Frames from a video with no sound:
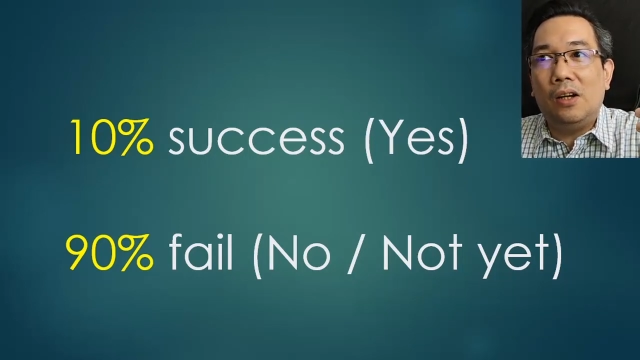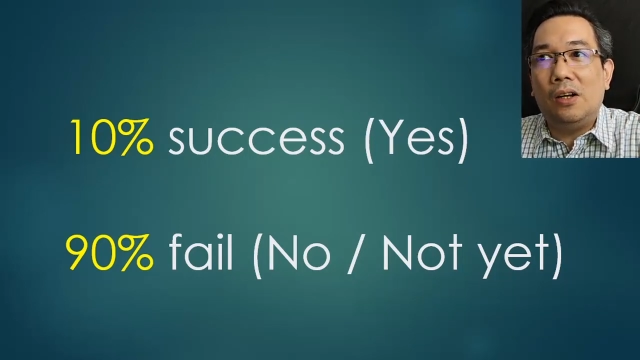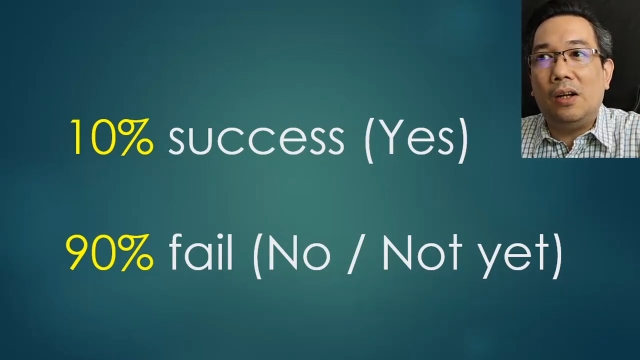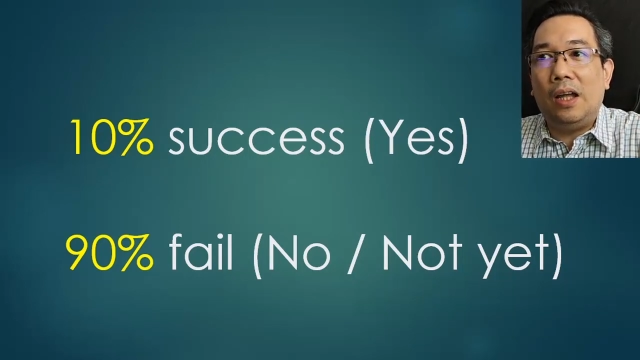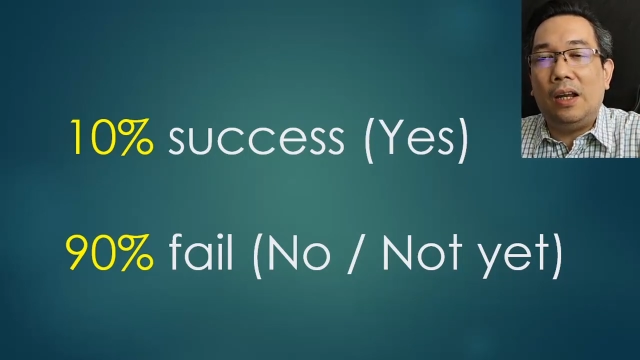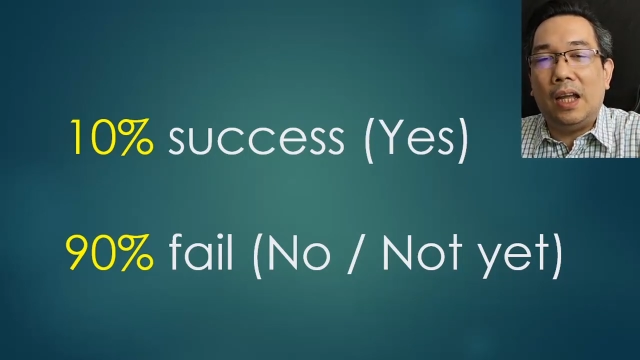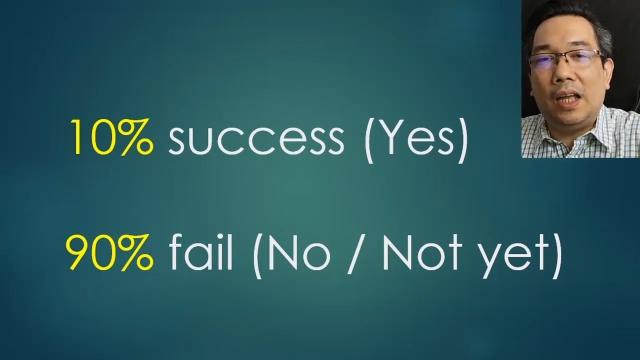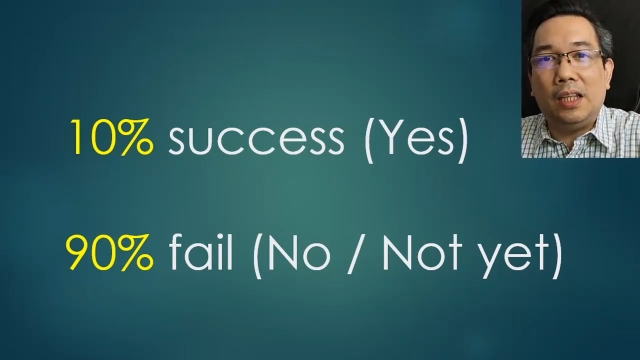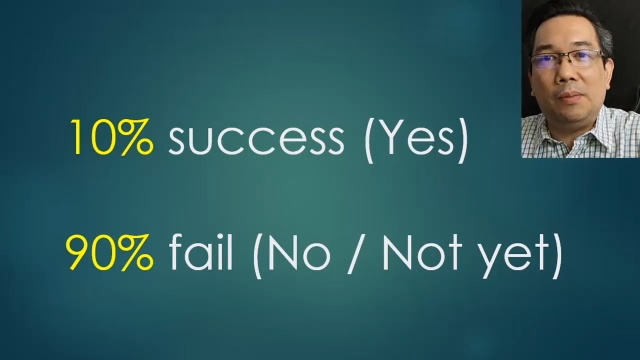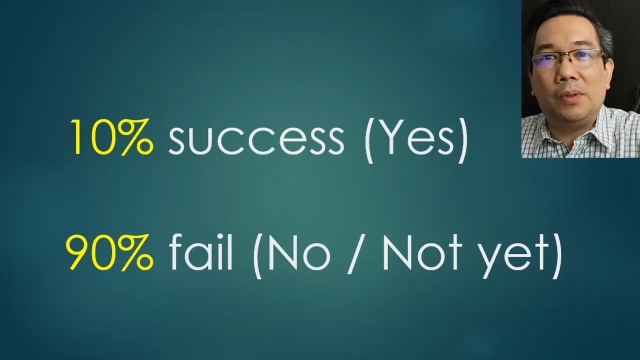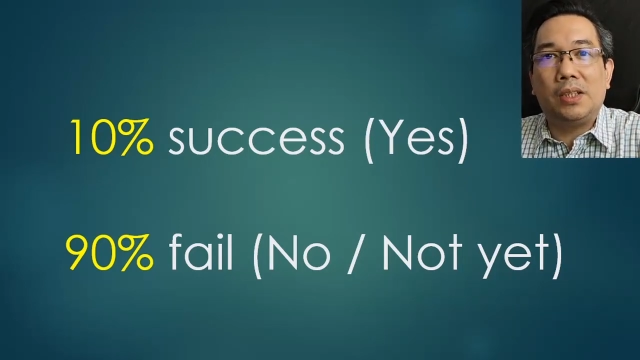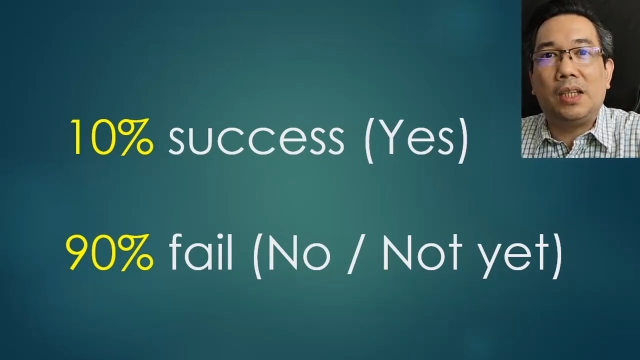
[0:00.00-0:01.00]
and
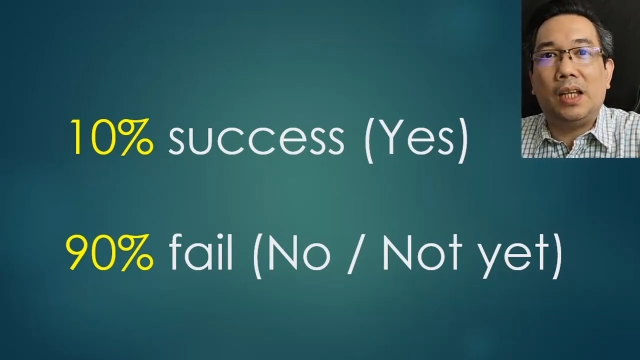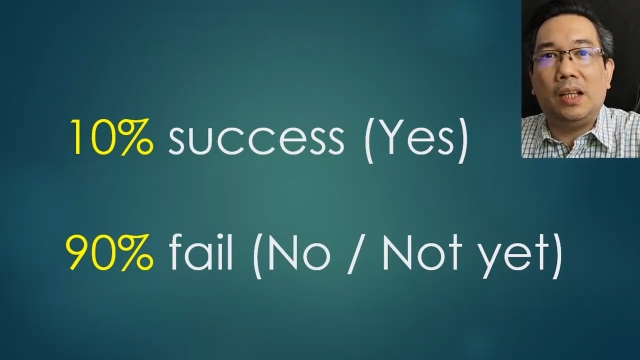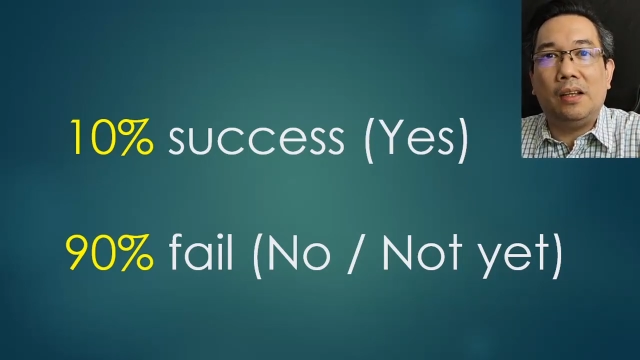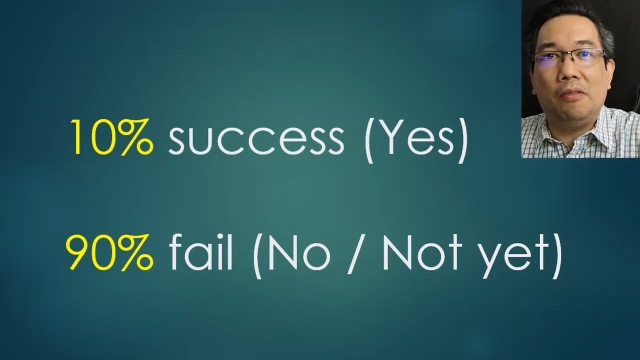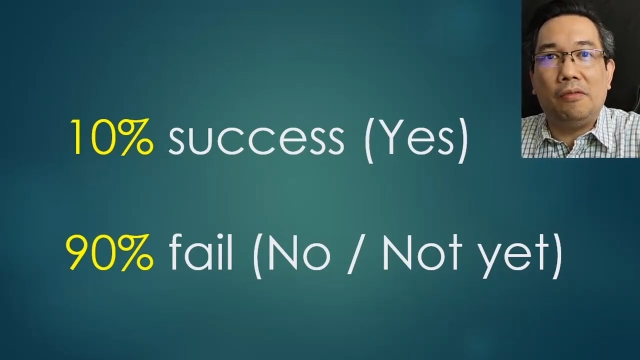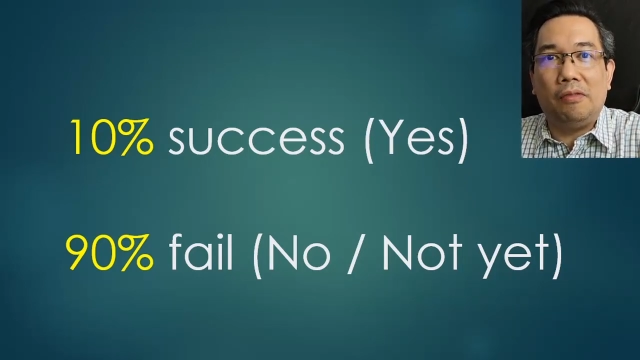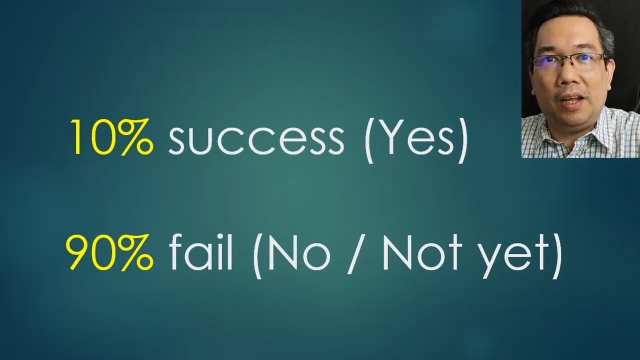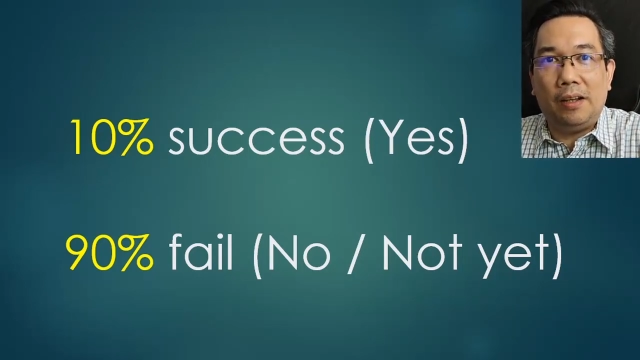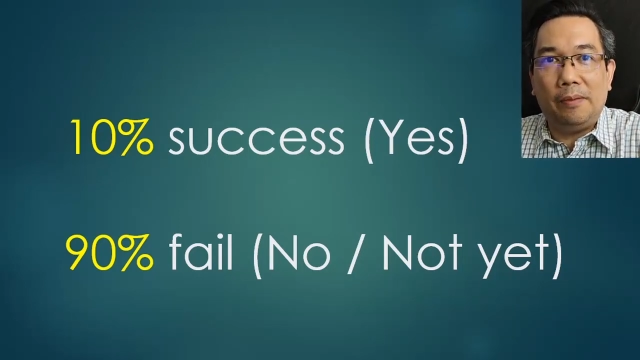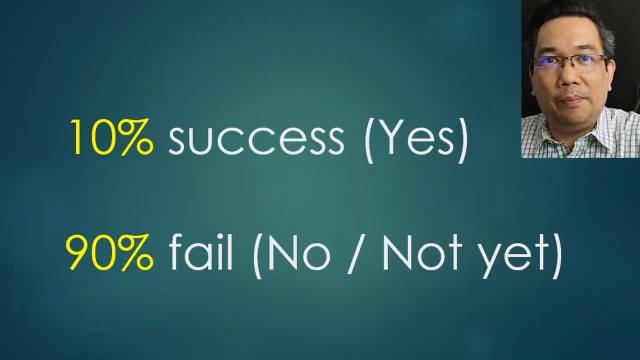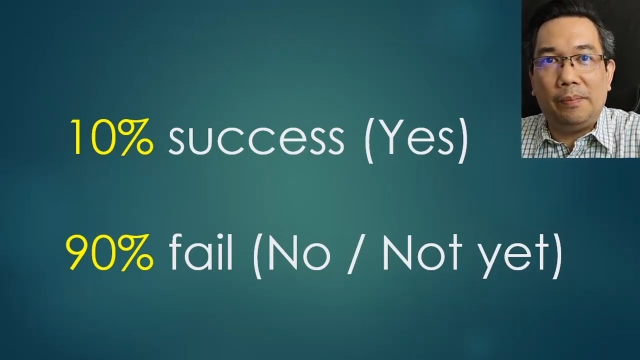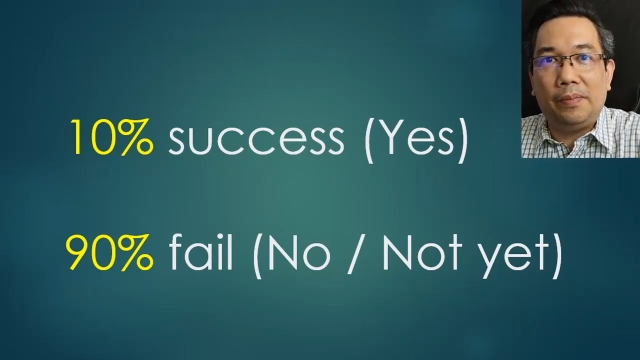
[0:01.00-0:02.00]
90% fail.
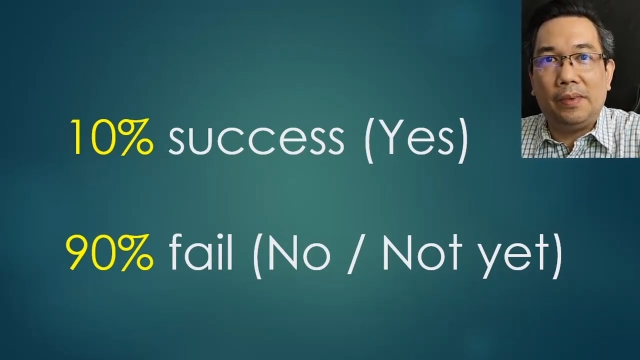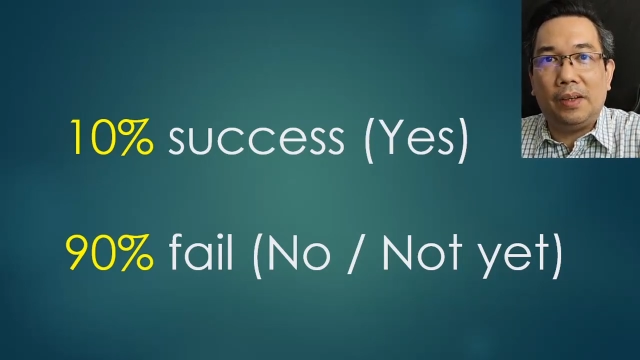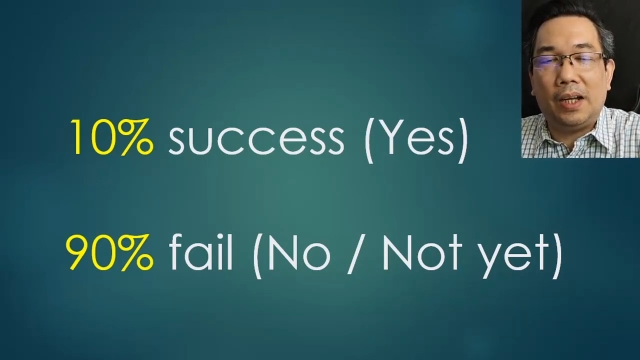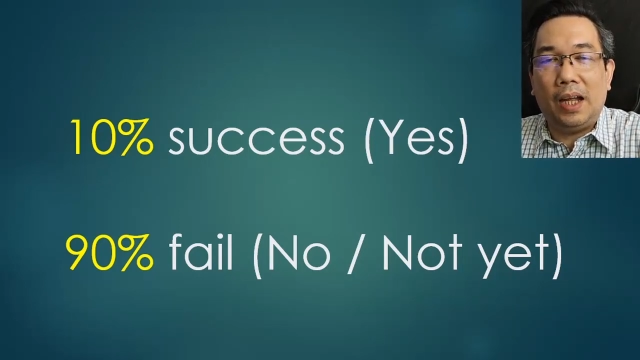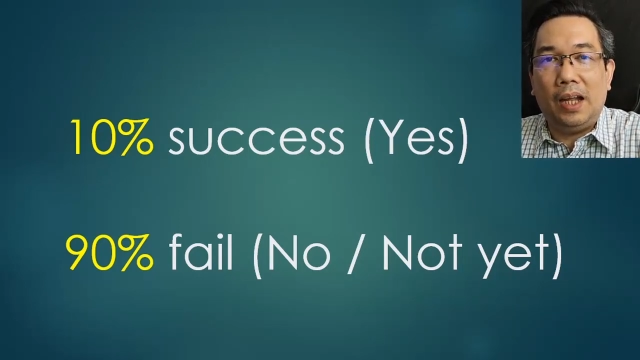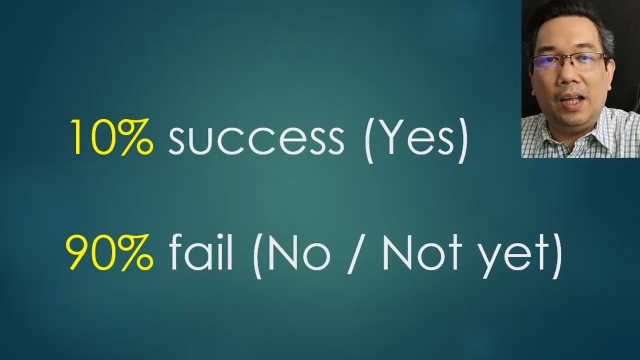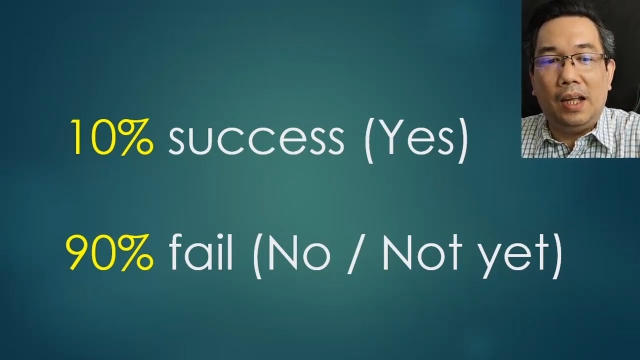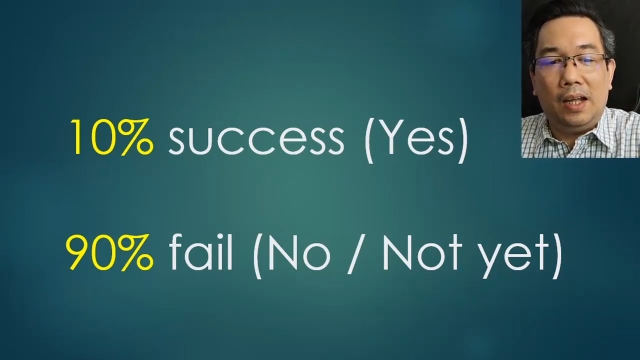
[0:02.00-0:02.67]
Okay?